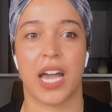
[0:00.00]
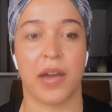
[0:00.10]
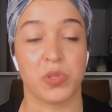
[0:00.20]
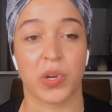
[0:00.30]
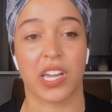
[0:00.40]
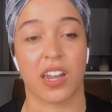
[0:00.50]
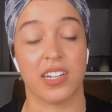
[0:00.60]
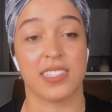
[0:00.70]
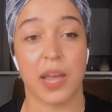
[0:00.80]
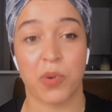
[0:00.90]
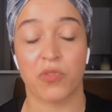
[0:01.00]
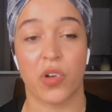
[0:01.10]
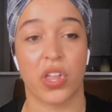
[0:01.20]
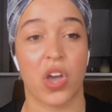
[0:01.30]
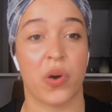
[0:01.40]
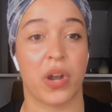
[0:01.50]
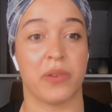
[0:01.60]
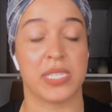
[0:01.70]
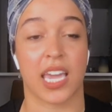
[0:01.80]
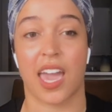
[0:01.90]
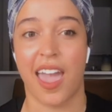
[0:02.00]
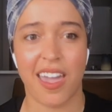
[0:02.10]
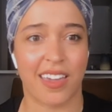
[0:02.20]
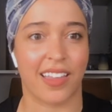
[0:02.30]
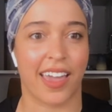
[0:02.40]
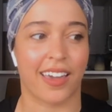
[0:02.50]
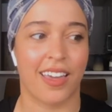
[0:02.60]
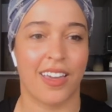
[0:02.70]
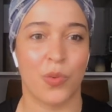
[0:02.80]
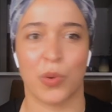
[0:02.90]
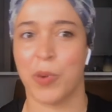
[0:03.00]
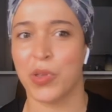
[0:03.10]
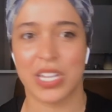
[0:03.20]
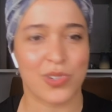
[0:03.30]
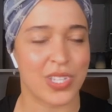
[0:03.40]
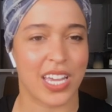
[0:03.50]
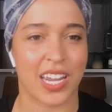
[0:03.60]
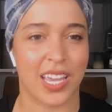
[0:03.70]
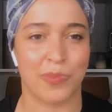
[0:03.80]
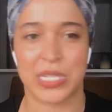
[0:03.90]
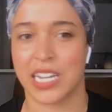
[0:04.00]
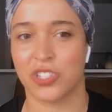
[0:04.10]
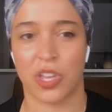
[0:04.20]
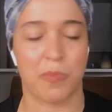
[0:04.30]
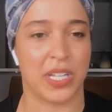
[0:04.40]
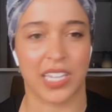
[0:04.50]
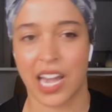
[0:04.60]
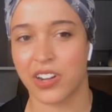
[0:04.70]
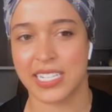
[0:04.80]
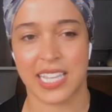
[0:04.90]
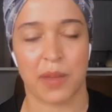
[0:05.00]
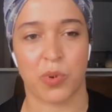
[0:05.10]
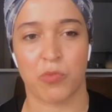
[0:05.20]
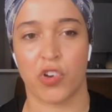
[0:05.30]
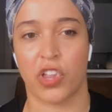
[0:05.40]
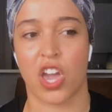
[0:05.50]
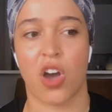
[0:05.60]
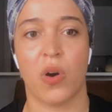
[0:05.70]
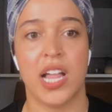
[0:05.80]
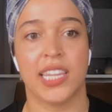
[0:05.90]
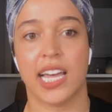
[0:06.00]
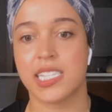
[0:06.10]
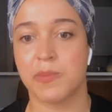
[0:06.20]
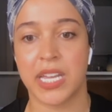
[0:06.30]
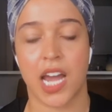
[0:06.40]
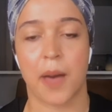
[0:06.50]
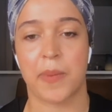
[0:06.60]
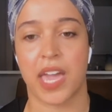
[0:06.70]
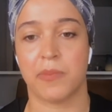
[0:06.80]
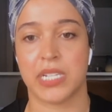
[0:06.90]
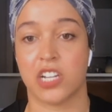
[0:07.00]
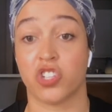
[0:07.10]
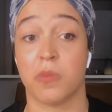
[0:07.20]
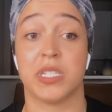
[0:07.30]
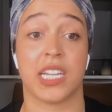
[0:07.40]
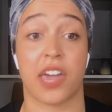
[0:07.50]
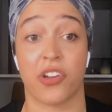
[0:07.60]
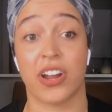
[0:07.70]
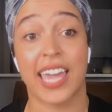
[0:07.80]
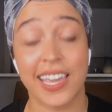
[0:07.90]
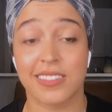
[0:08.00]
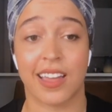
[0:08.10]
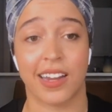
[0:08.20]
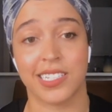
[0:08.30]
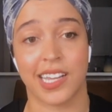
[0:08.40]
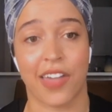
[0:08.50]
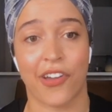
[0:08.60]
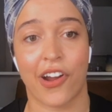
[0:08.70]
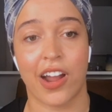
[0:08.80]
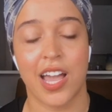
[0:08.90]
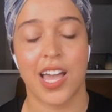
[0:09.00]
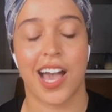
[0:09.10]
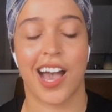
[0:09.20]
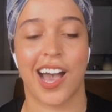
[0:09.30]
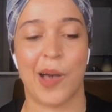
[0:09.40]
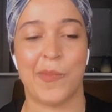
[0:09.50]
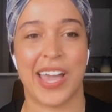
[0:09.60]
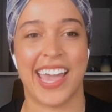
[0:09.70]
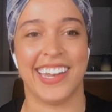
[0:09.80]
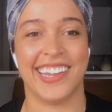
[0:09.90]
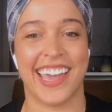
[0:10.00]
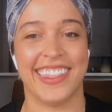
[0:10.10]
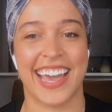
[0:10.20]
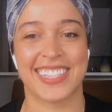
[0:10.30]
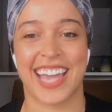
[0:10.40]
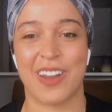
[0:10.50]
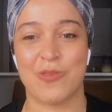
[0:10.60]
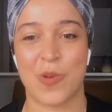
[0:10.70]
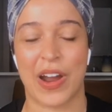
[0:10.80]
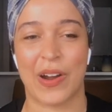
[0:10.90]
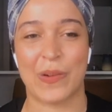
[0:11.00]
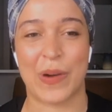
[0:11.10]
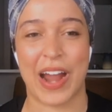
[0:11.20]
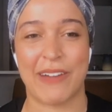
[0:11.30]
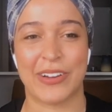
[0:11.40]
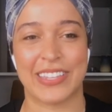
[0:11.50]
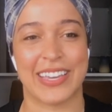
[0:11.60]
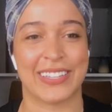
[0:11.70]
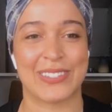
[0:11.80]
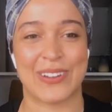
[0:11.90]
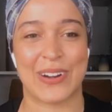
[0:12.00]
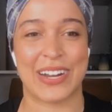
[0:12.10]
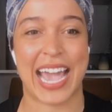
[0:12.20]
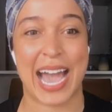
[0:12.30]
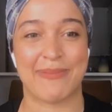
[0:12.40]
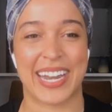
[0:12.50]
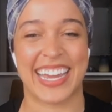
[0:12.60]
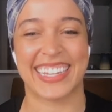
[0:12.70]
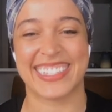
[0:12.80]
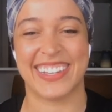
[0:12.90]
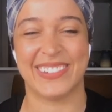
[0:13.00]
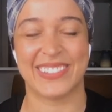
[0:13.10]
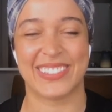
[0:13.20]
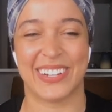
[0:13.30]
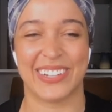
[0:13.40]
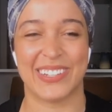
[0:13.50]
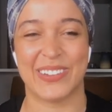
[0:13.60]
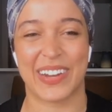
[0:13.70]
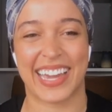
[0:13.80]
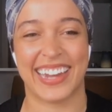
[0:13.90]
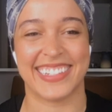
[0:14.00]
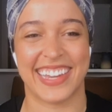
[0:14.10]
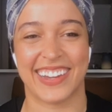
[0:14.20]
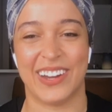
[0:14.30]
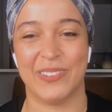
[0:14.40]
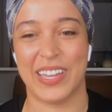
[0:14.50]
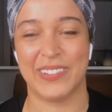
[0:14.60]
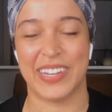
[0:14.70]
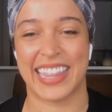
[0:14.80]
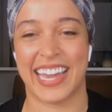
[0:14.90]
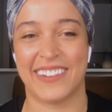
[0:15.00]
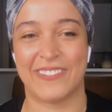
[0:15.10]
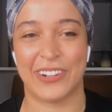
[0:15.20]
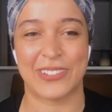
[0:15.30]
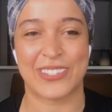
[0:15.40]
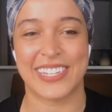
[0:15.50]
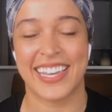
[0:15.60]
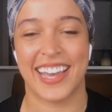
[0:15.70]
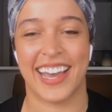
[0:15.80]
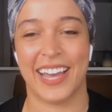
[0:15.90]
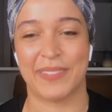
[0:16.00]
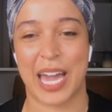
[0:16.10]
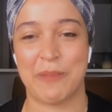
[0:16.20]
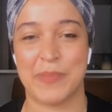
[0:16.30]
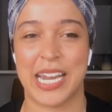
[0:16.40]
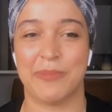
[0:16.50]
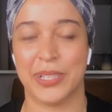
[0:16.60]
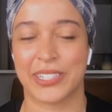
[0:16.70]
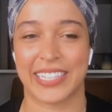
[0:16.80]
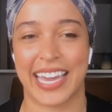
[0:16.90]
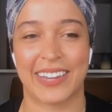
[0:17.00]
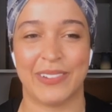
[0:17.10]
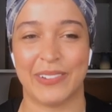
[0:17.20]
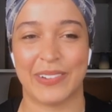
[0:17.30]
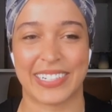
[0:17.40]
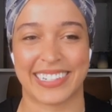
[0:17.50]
I was working on a design portfolio, and I was like, hey, like we're both interested in potentially building out a design portfolio. Let's meet up and potentially put together a case study together. Um, and and that's kind of where where everything started happening. So Sargun, do you want to kind of take on what what that first um, kind of meetup looked like when we worked